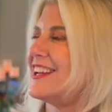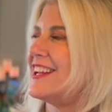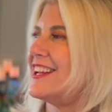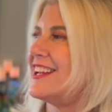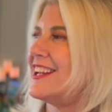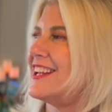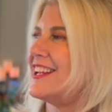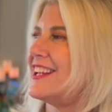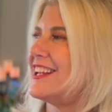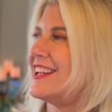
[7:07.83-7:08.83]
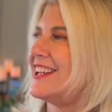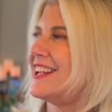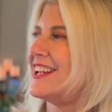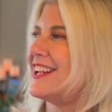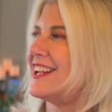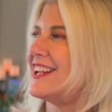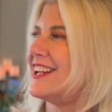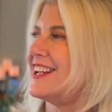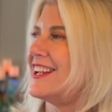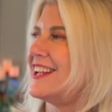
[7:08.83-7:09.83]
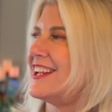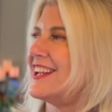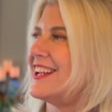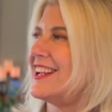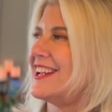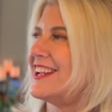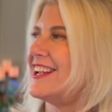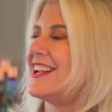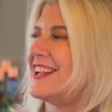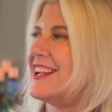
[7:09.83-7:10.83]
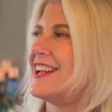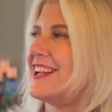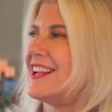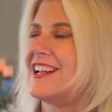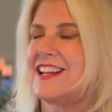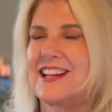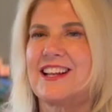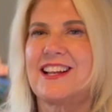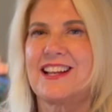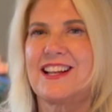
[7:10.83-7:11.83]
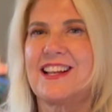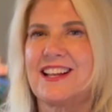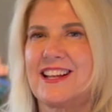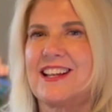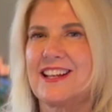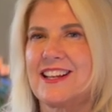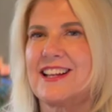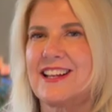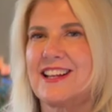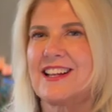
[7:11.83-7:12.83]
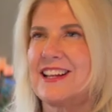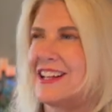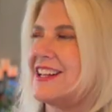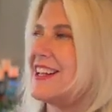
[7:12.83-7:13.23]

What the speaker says: This person isn't speaking.